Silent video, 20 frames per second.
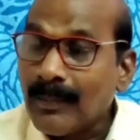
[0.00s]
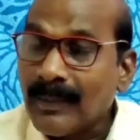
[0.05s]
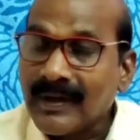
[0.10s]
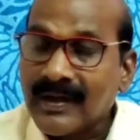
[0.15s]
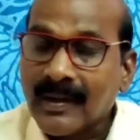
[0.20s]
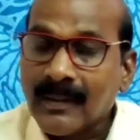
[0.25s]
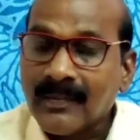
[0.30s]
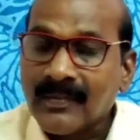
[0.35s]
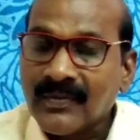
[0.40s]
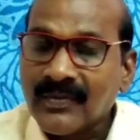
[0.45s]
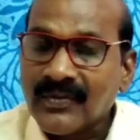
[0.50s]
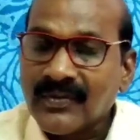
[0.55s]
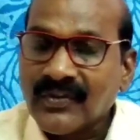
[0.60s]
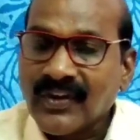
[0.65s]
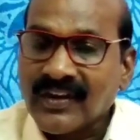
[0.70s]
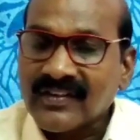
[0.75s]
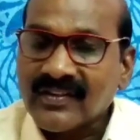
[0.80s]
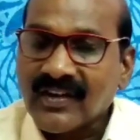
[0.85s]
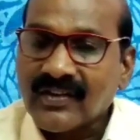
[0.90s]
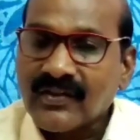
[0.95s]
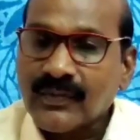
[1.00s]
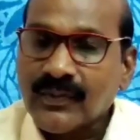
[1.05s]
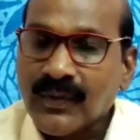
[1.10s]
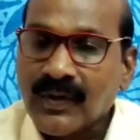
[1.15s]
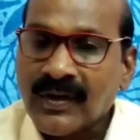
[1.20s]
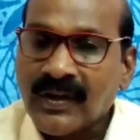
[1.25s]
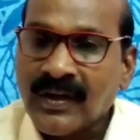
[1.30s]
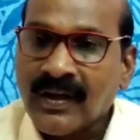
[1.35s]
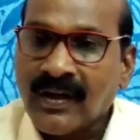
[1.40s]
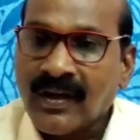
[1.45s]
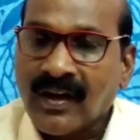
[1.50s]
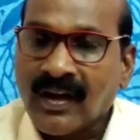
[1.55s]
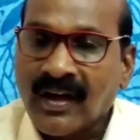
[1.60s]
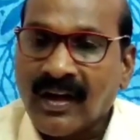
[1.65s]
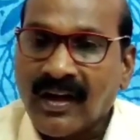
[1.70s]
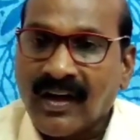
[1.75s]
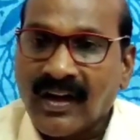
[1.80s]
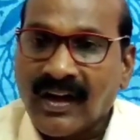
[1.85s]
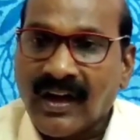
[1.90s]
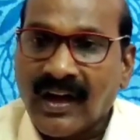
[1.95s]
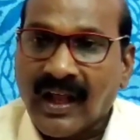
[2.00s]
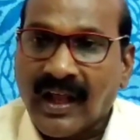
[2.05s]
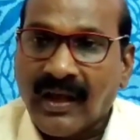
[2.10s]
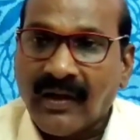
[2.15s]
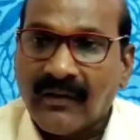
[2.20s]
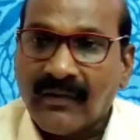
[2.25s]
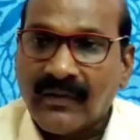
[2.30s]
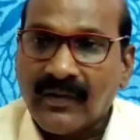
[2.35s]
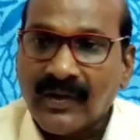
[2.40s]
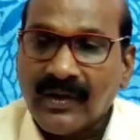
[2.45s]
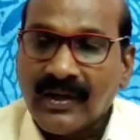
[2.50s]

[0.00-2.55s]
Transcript: become successful in real life